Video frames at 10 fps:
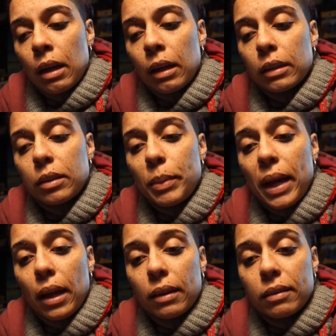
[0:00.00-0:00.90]
Uh, to
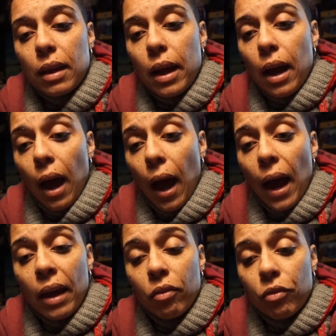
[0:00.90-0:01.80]
be honest,
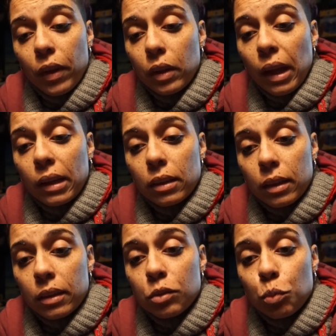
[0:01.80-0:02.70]
I have felt like
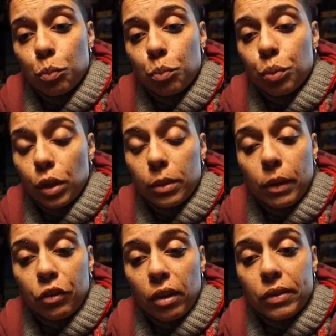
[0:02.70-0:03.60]
this pretty
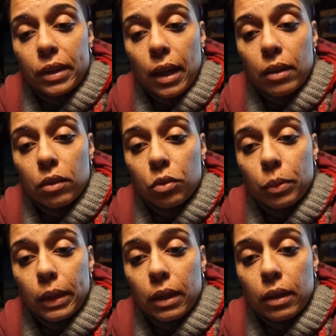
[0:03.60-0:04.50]
much every this
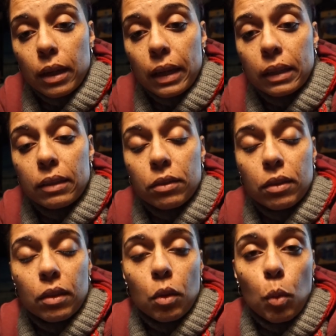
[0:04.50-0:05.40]
week, at
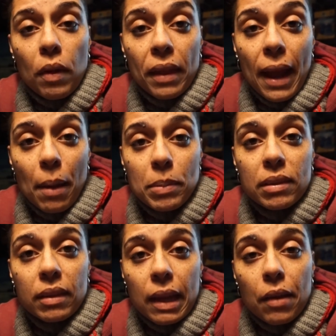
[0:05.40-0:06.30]
least the one that
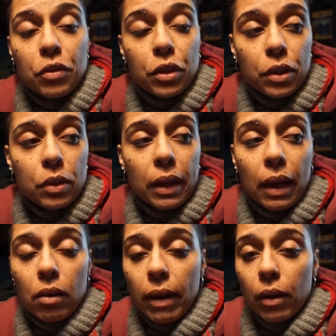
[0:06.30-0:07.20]
happens in the afternoon,
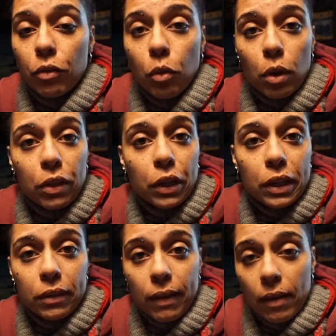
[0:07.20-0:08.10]
like around
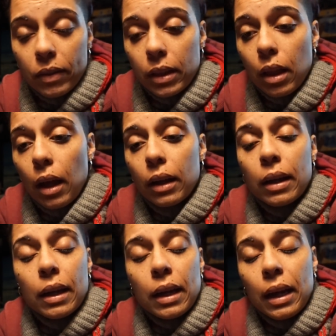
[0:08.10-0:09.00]
4.30 or 5
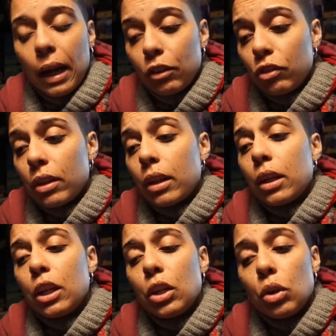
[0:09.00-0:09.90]
o'clock. I just get a
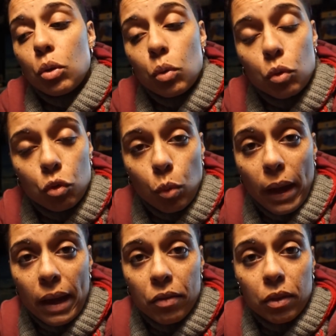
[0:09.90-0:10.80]
huge
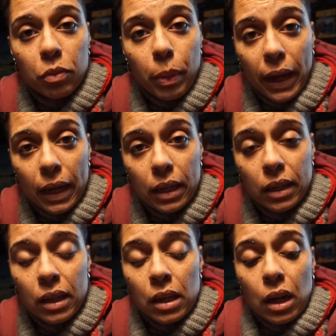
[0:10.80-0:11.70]
wave of
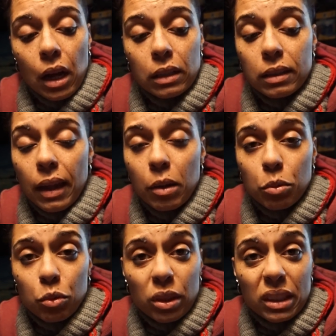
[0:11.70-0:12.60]
pain. Uh, today
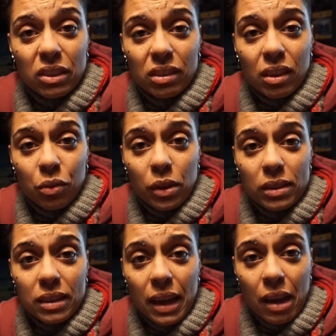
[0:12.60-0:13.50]
was really just the
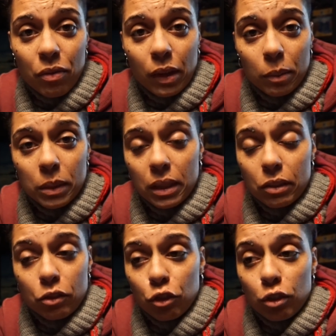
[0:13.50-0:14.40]
first day I filmed
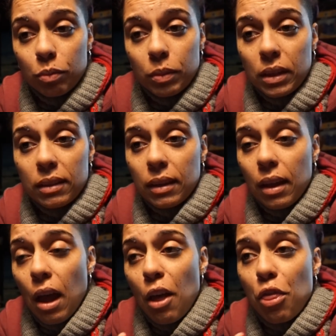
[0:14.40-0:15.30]
it just because
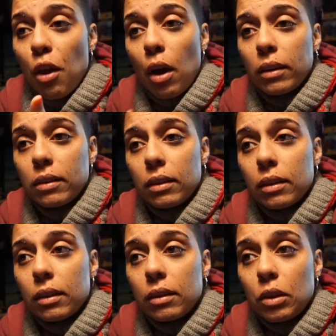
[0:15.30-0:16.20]
I, I thought
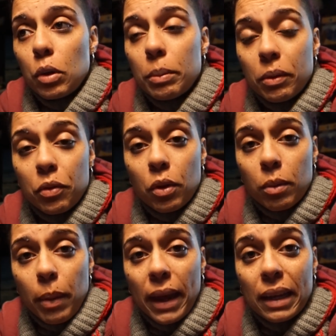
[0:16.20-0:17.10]
to do it before
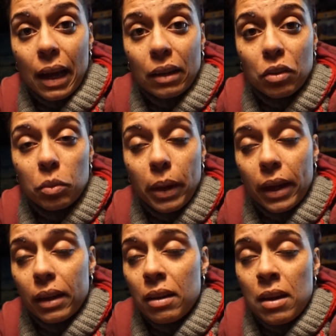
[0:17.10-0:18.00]
the pain got too
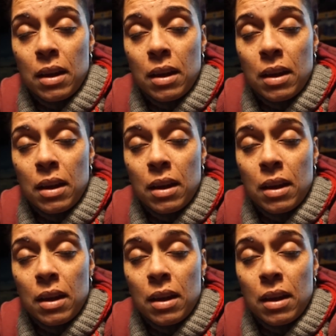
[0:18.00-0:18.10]
bad.